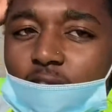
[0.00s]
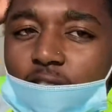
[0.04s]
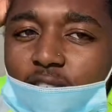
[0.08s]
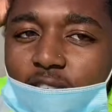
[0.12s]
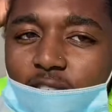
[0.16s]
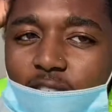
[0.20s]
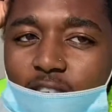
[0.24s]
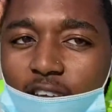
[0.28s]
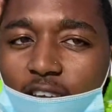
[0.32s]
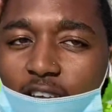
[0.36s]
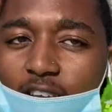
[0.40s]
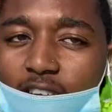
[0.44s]

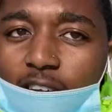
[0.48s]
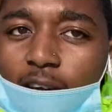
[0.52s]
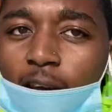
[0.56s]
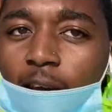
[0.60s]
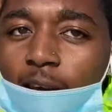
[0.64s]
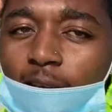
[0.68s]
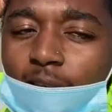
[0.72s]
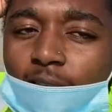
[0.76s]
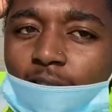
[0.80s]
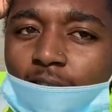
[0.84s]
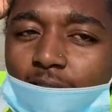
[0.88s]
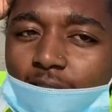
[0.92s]
Look at
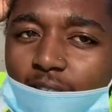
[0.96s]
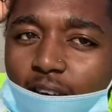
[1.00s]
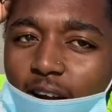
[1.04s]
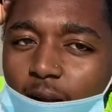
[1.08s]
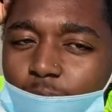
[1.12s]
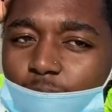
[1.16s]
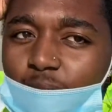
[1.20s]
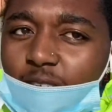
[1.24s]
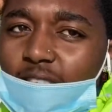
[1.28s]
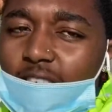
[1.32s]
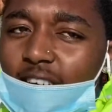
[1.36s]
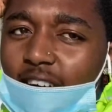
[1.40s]
gang.
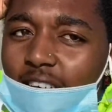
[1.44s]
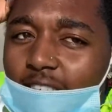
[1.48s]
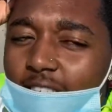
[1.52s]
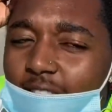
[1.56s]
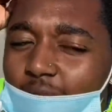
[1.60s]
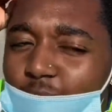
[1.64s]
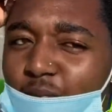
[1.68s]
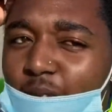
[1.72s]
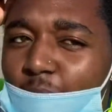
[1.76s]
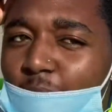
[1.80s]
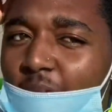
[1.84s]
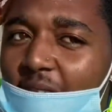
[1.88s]
I'm really out here
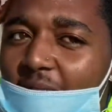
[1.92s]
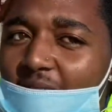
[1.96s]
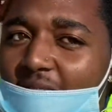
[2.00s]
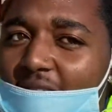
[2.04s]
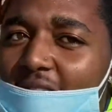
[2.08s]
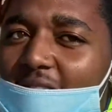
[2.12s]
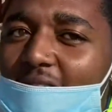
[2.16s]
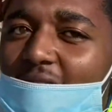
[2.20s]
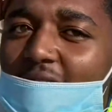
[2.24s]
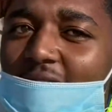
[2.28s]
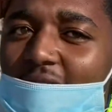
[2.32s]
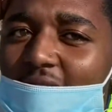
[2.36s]
by
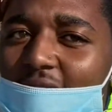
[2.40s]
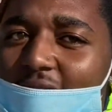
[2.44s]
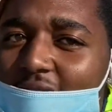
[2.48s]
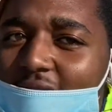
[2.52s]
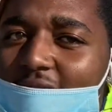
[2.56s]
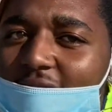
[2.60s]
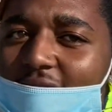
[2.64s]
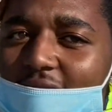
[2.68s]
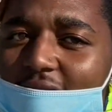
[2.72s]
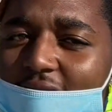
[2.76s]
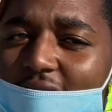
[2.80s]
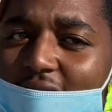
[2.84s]
myself.
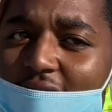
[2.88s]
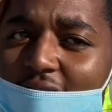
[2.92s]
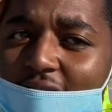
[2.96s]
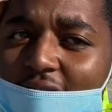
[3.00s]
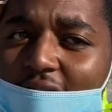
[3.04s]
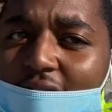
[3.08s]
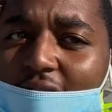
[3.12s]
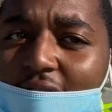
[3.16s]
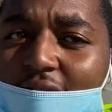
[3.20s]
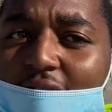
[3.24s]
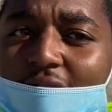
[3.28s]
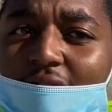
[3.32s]

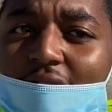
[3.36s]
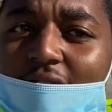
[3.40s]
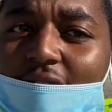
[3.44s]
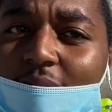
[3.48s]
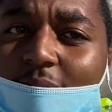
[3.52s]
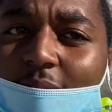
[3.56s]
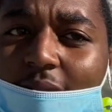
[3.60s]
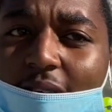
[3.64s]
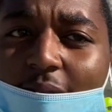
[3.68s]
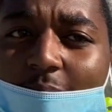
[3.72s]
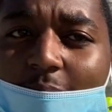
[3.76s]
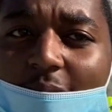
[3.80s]
Look
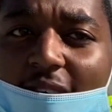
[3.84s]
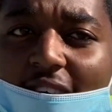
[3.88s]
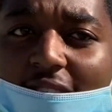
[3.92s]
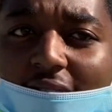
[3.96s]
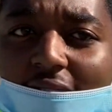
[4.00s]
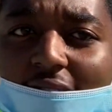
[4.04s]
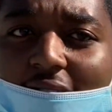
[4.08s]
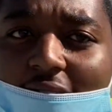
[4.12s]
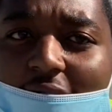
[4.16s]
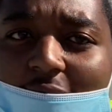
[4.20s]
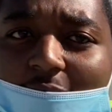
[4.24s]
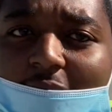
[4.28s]
where I'm at
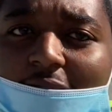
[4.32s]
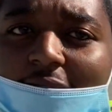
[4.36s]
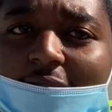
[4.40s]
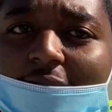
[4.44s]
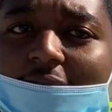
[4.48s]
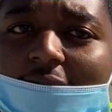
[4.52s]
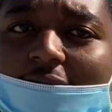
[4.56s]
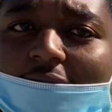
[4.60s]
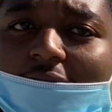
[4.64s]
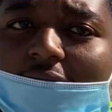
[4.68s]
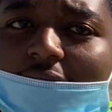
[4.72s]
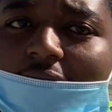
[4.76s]
though, my
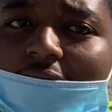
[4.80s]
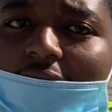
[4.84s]
nigga.